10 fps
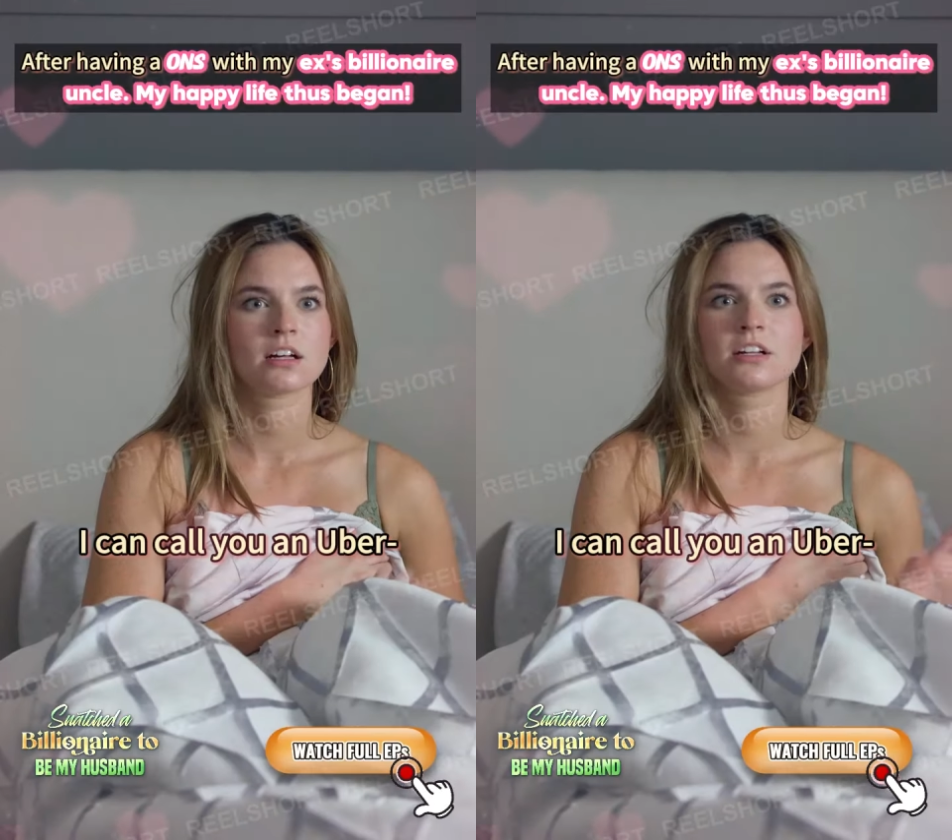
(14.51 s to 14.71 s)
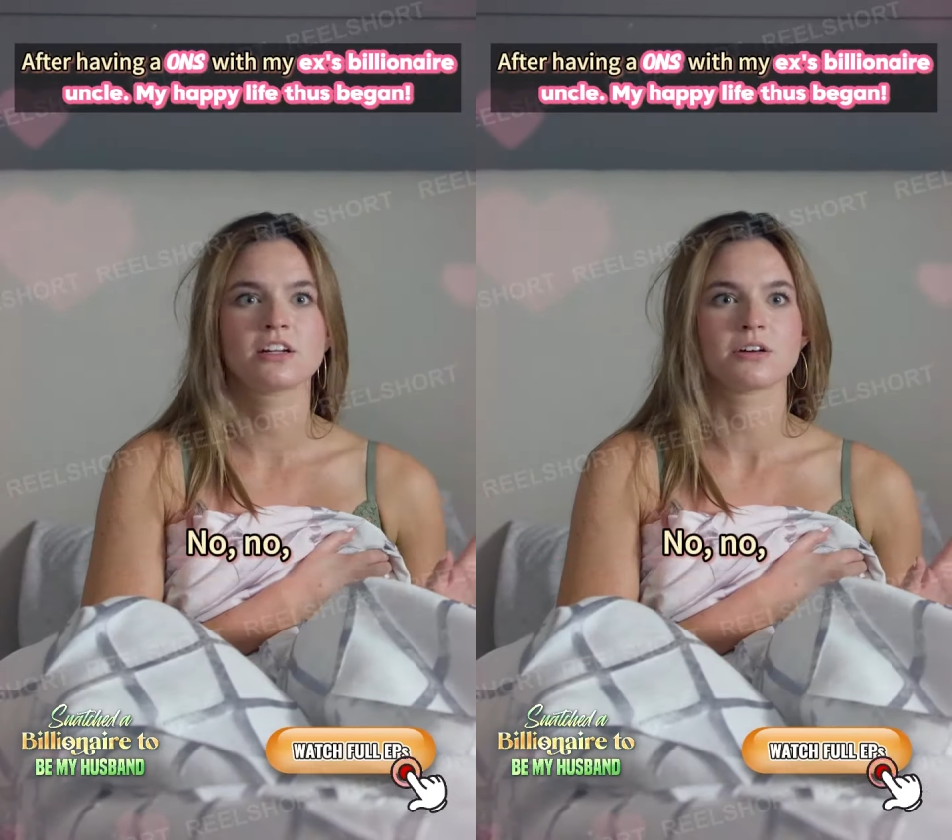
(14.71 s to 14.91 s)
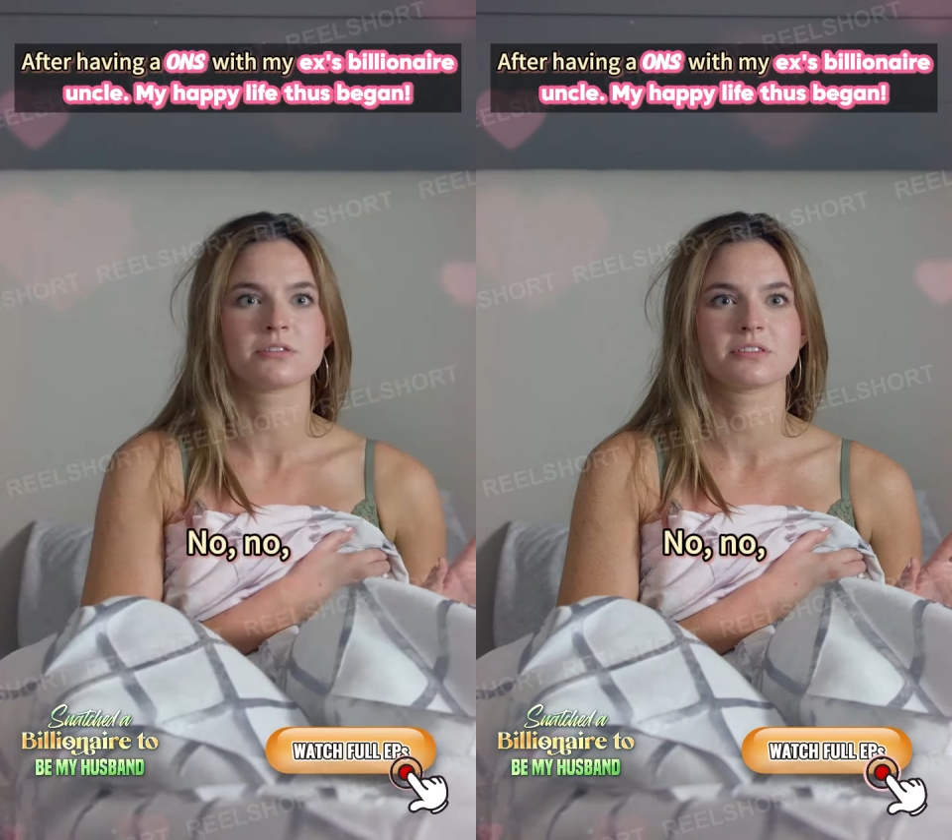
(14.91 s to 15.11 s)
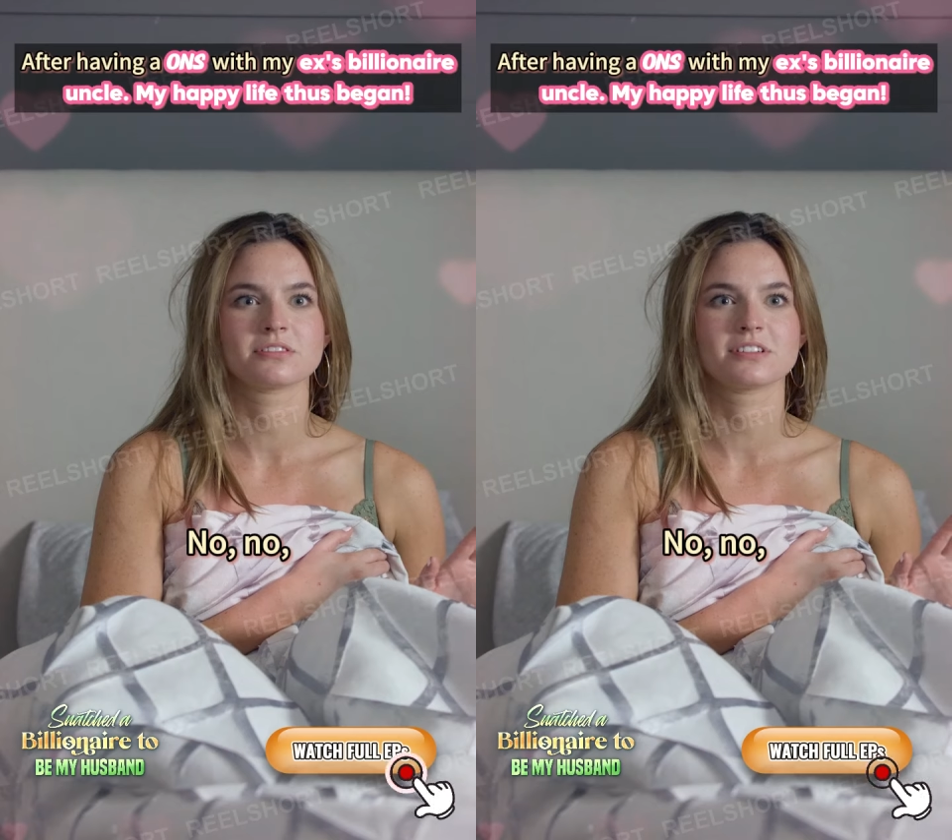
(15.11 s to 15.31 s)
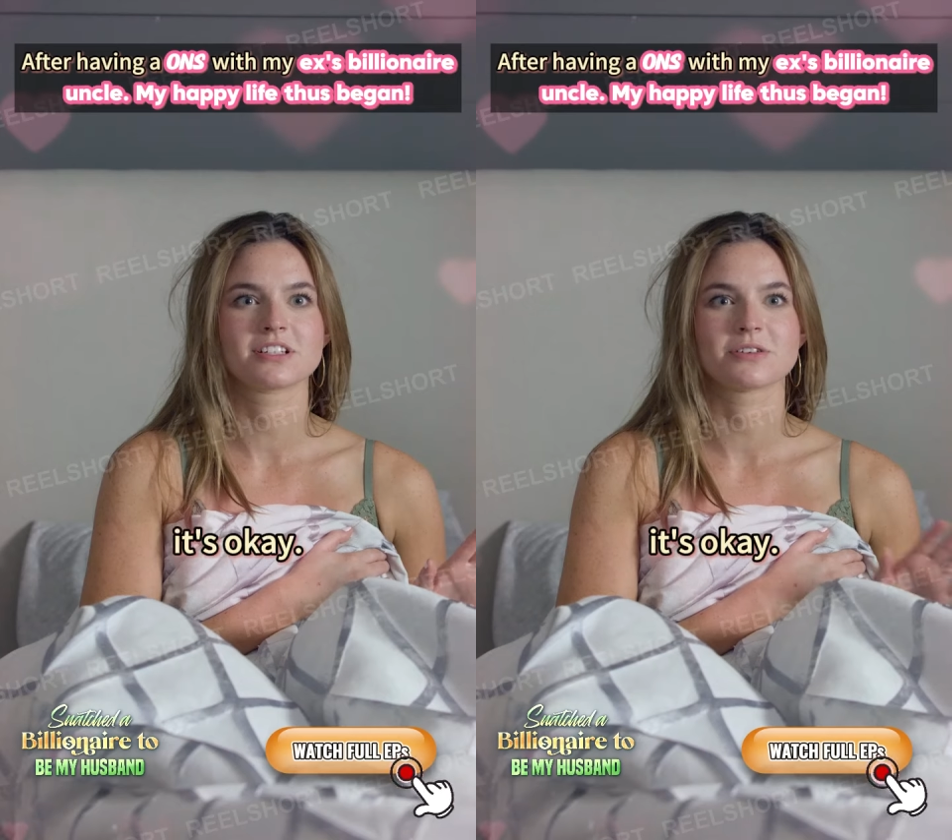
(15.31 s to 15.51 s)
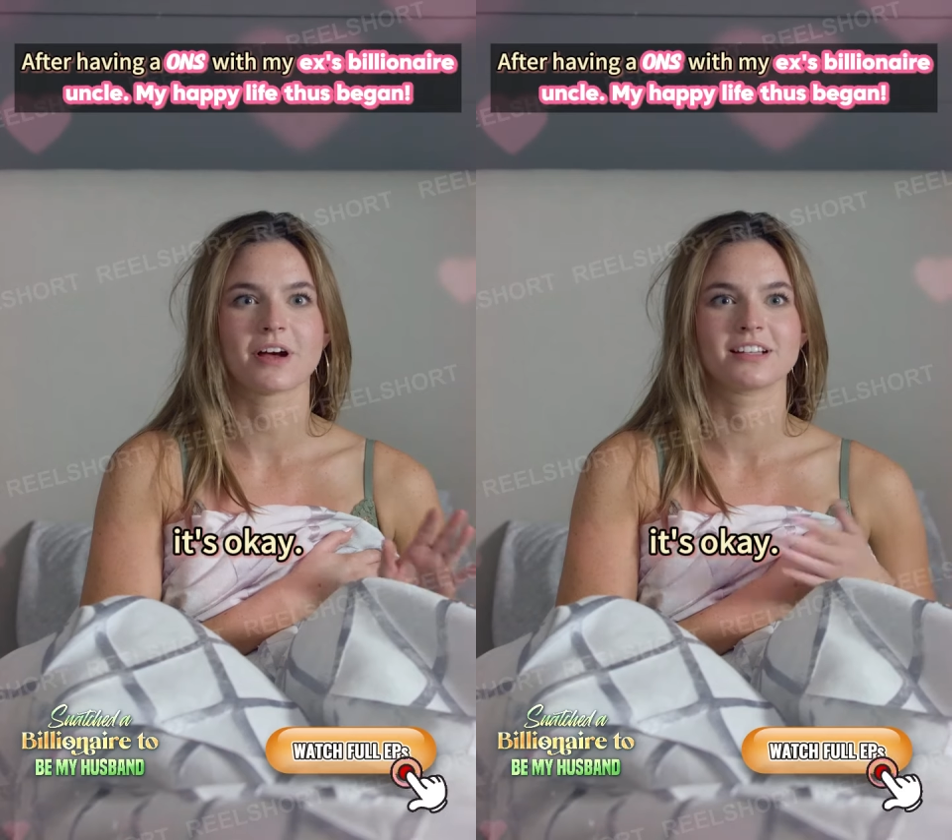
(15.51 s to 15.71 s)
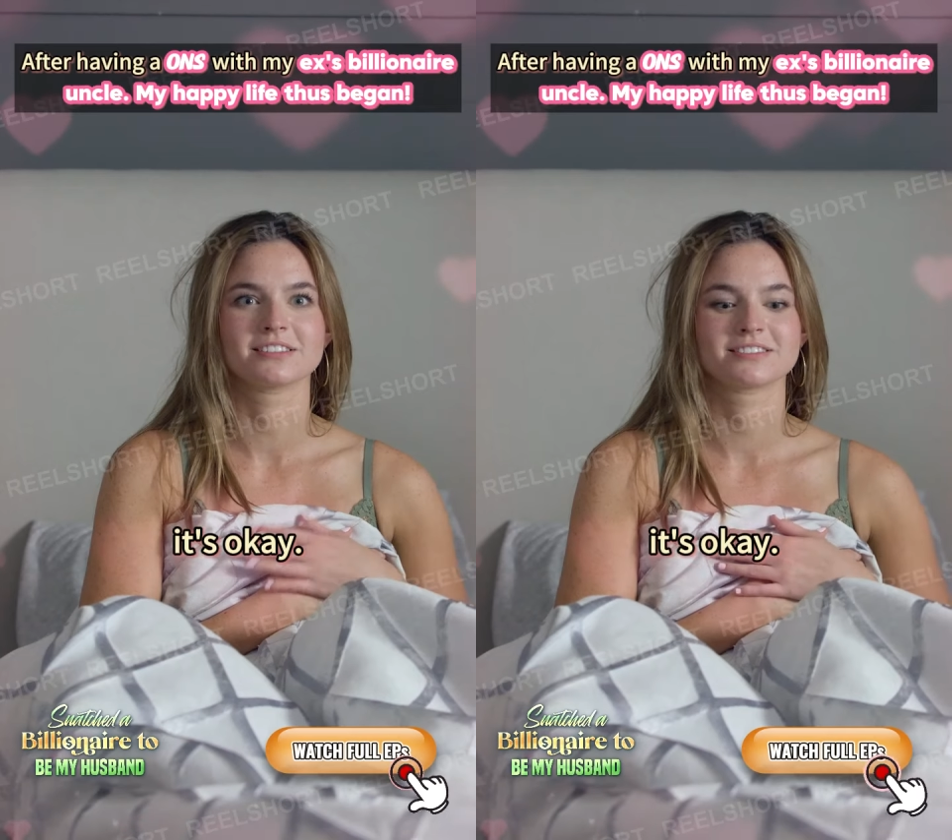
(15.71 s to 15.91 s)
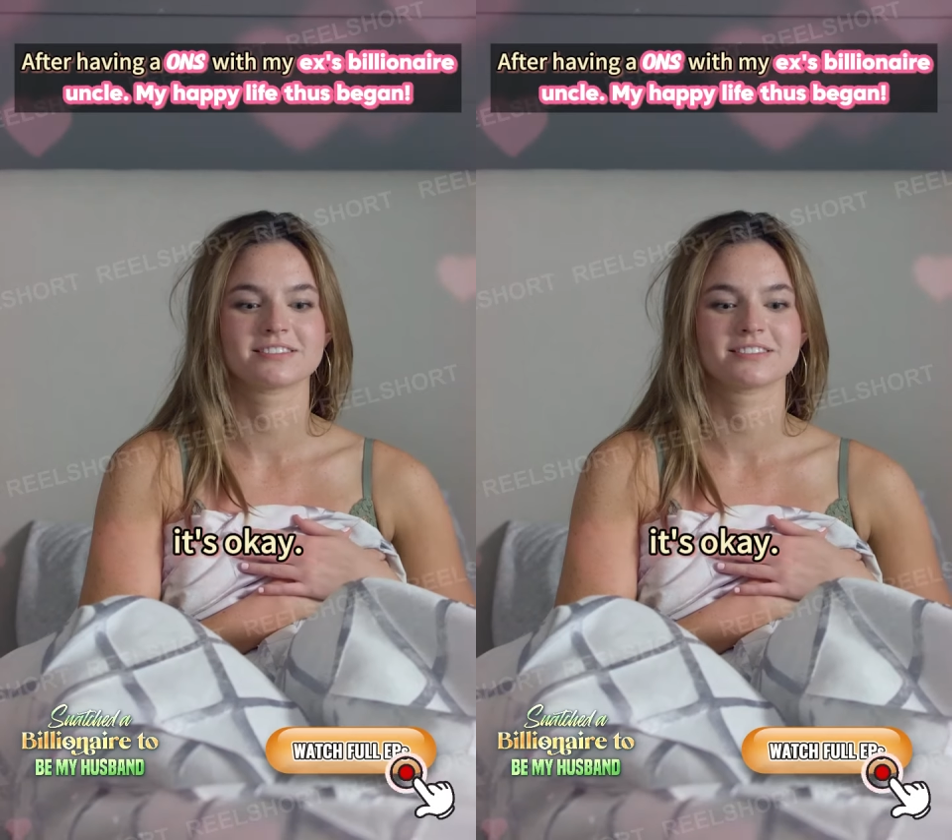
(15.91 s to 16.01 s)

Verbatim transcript: No, no, no. It's okay.